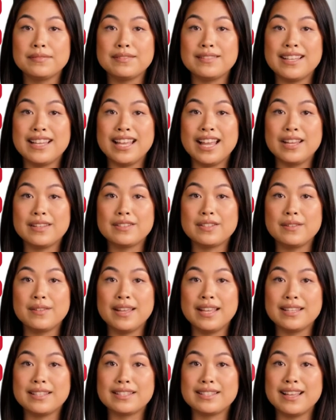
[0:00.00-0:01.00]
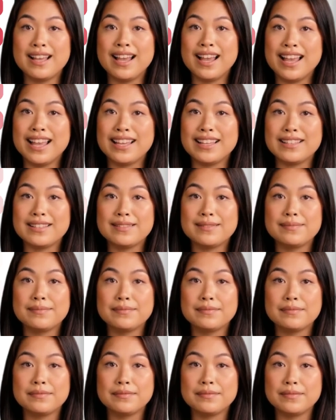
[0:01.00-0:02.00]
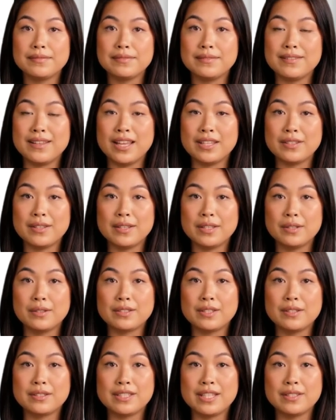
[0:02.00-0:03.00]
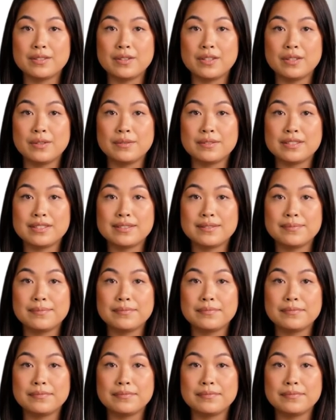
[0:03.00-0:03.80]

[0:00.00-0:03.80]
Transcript: The answer is A. Local users and groups.